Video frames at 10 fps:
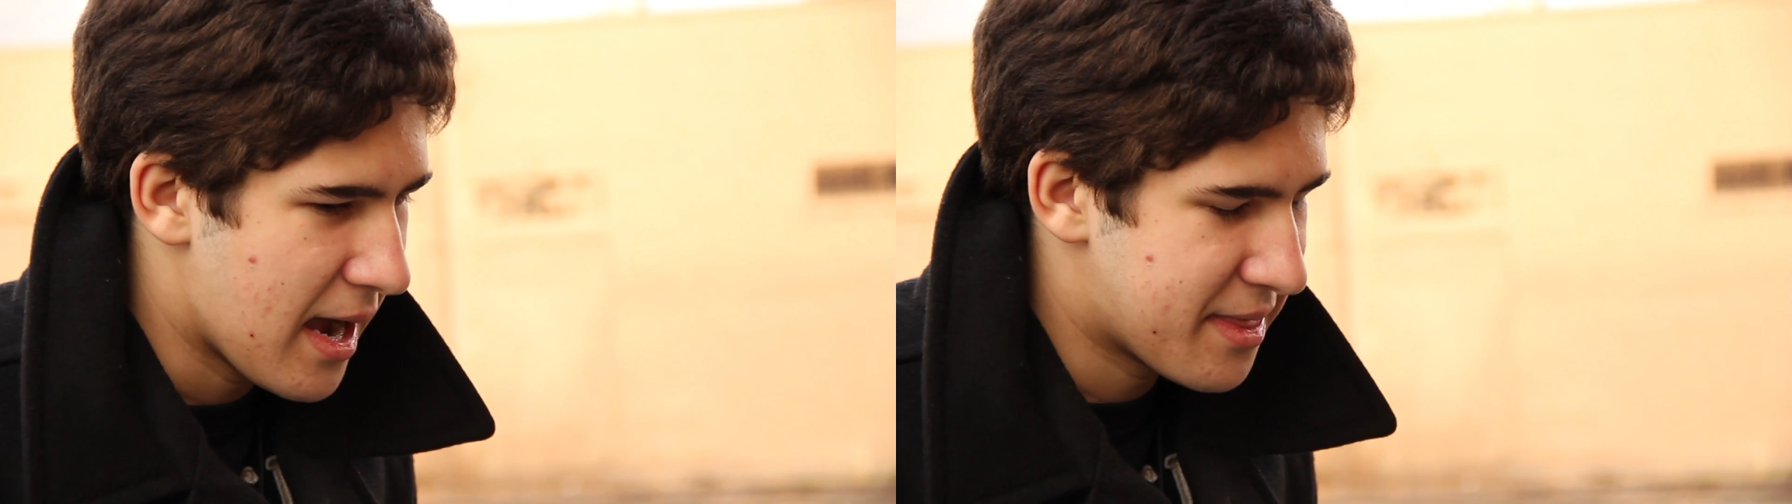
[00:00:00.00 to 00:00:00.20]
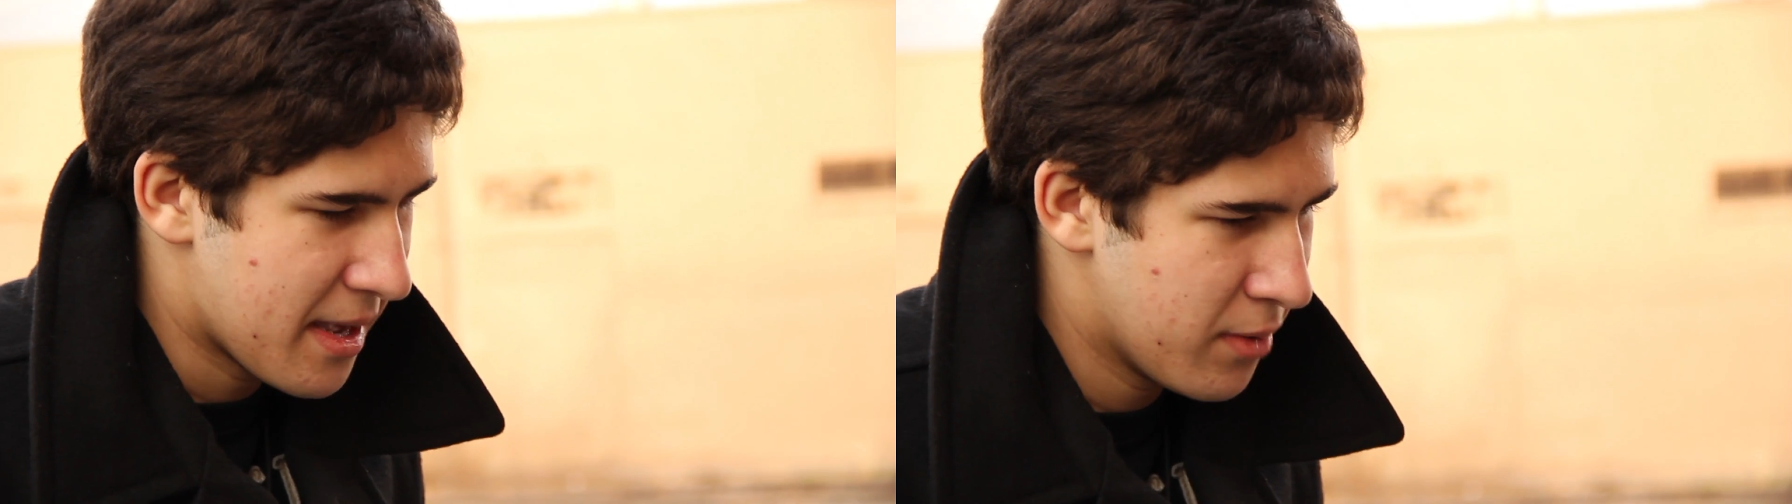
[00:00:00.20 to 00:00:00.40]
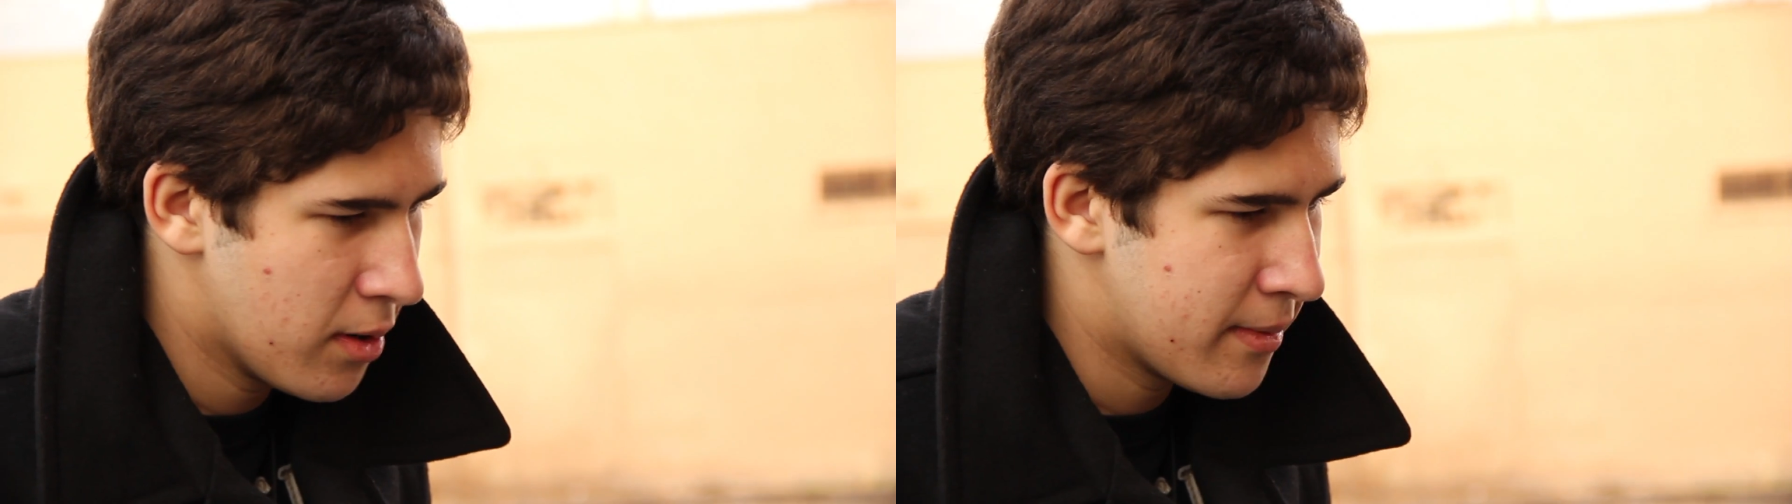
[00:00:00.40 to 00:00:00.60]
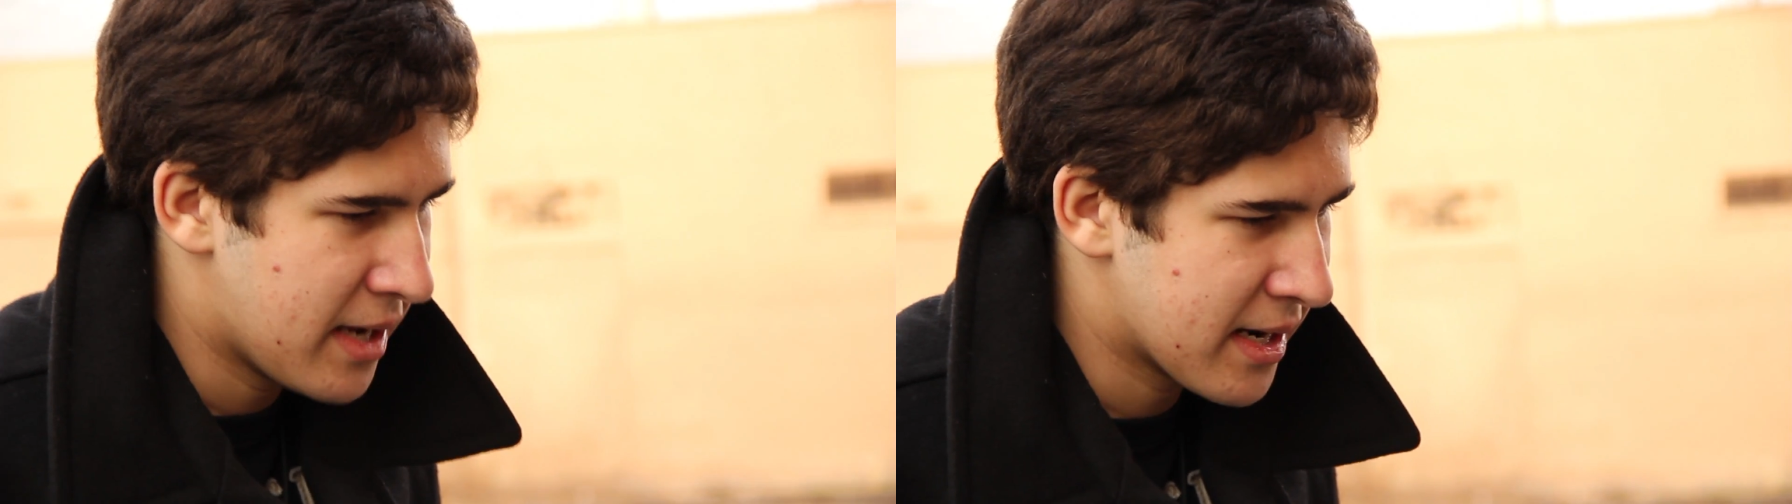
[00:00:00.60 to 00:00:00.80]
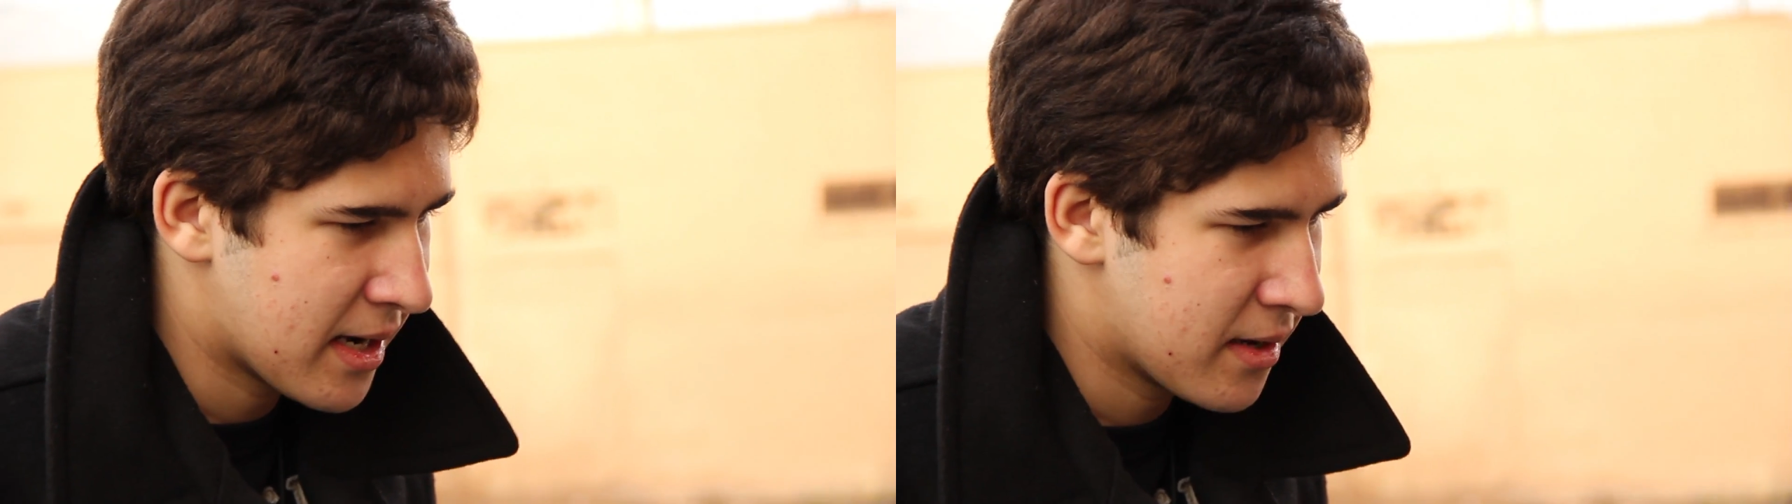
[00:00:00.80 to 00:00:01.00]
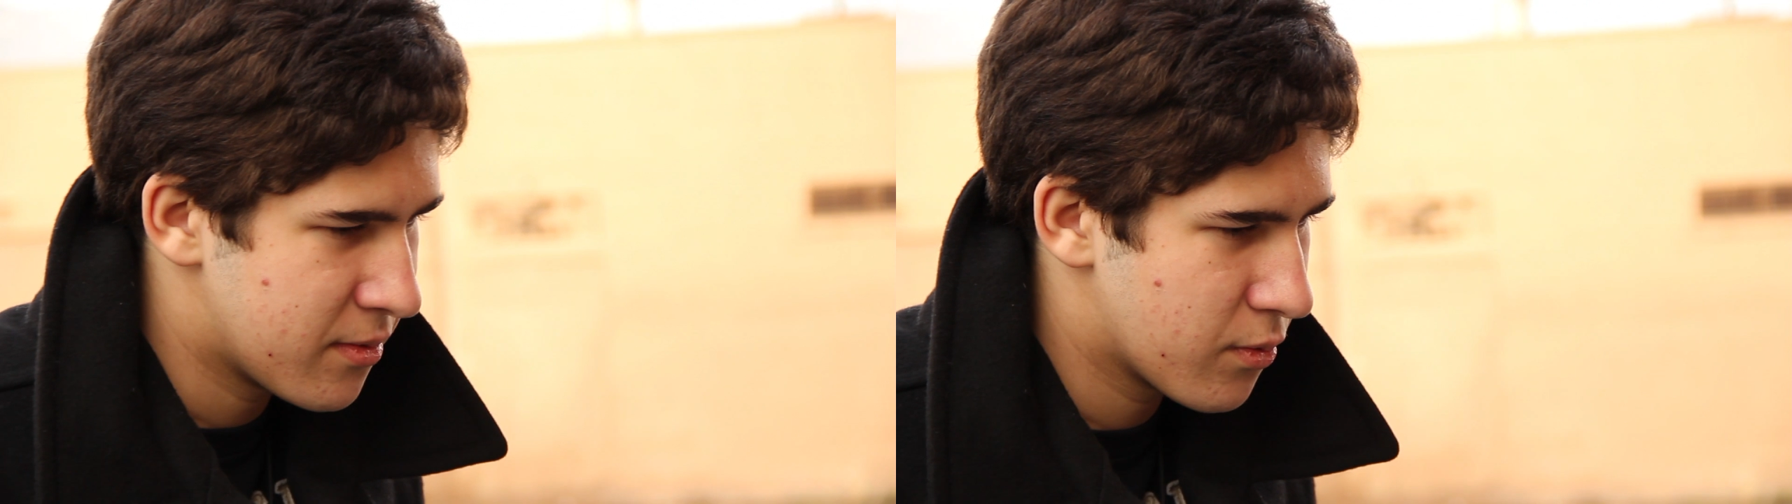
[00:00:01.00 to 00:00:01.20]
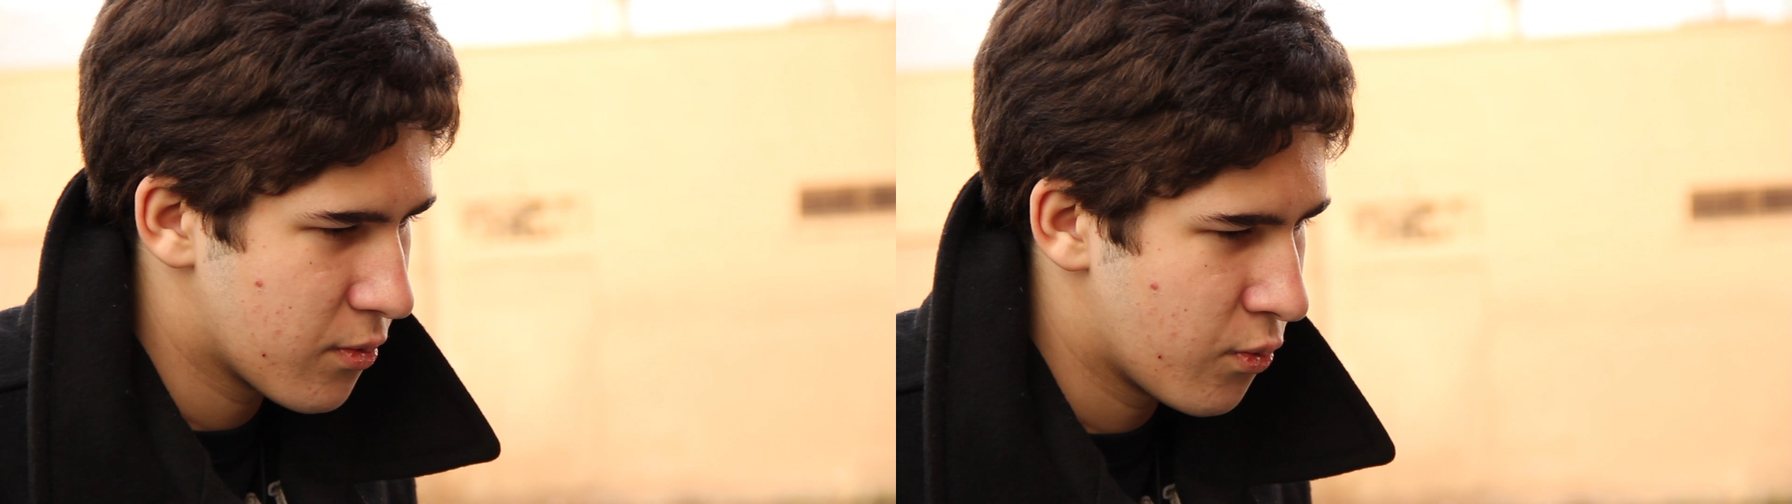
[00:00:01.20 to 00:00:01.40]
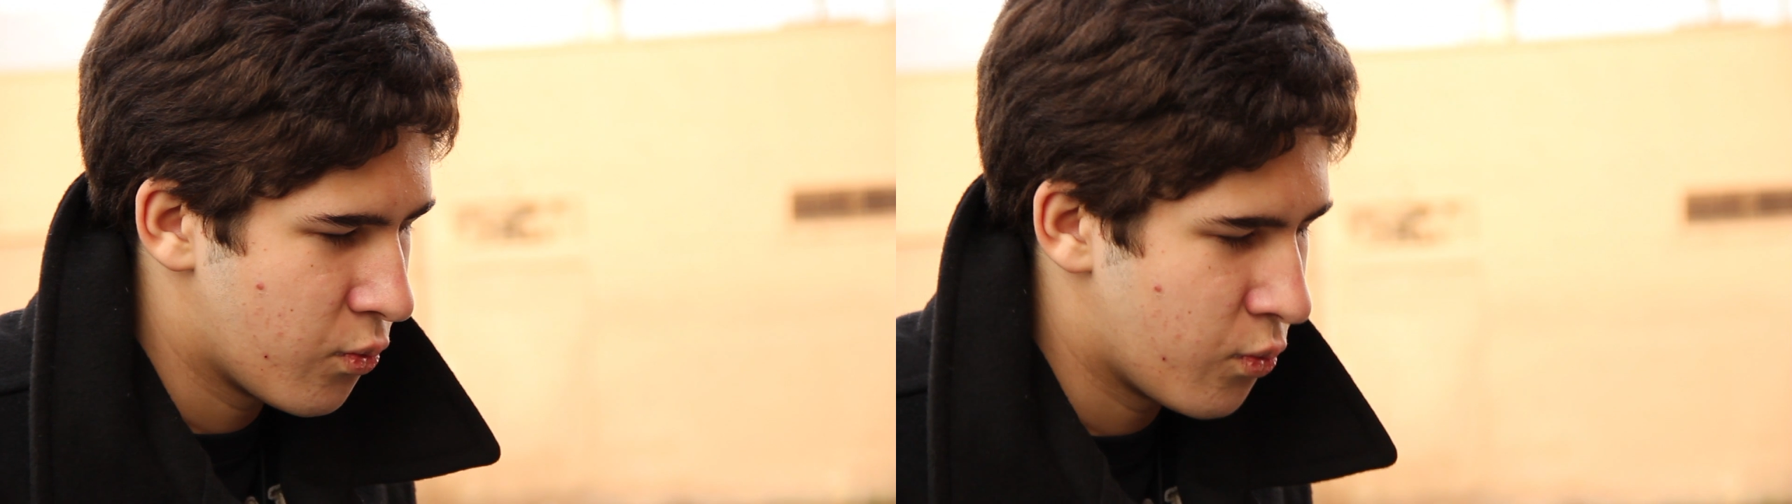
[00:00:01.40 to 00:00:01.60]
at that moment, I got
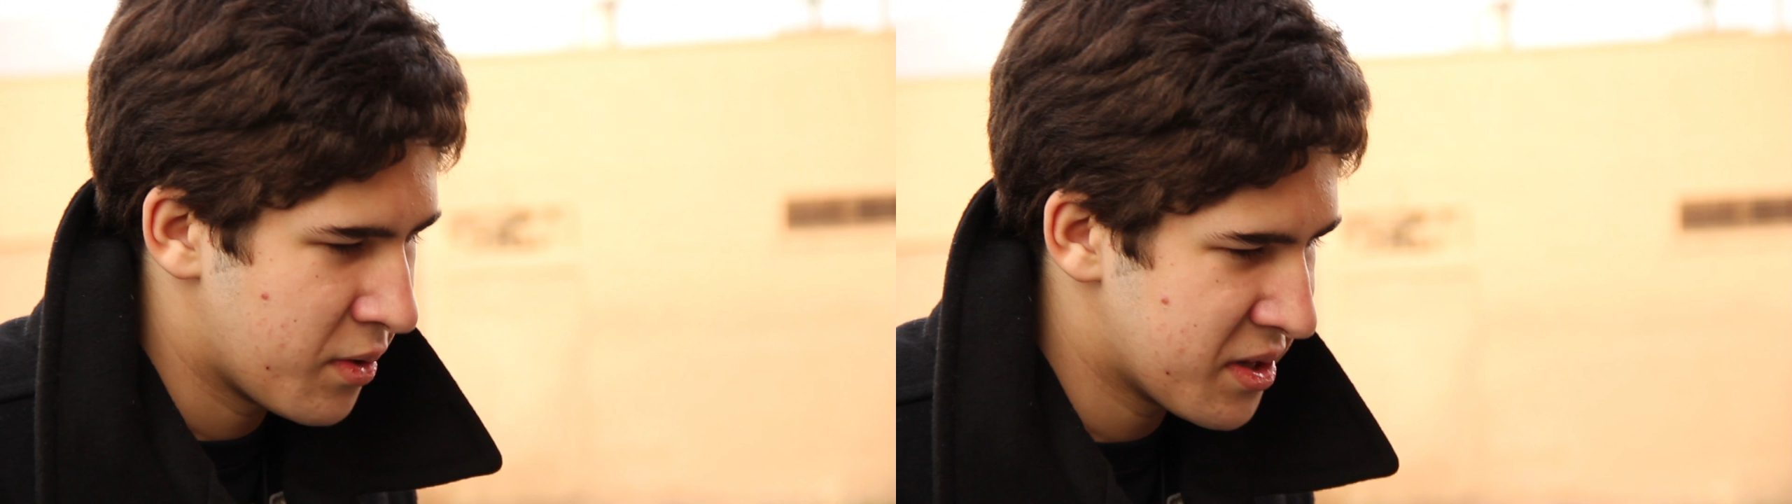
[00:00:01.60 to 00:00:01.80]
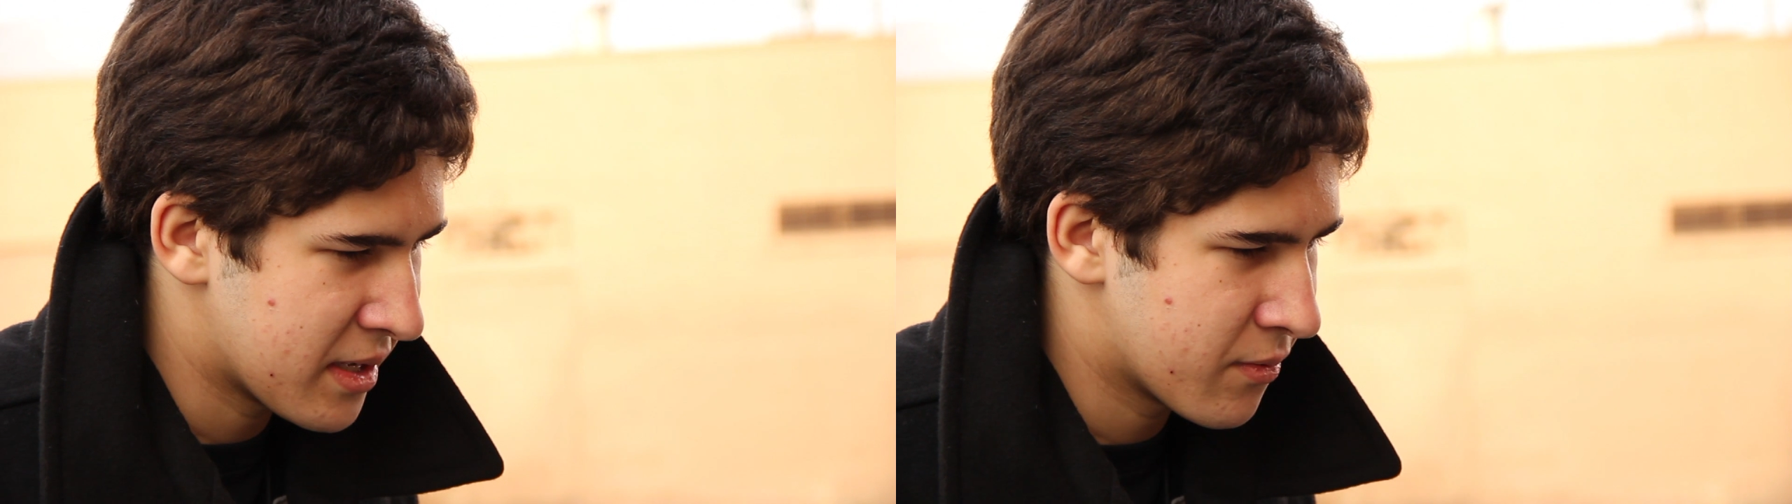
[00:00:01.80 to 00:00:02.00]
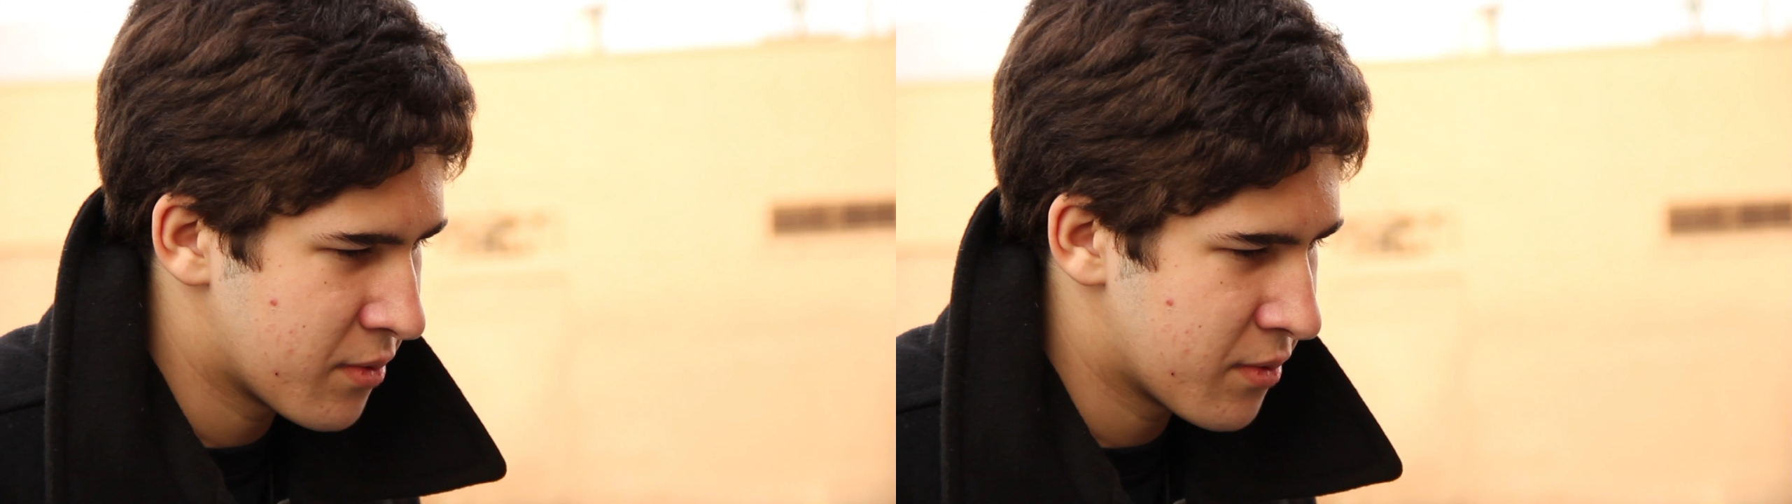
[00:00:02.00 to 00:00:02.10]
really,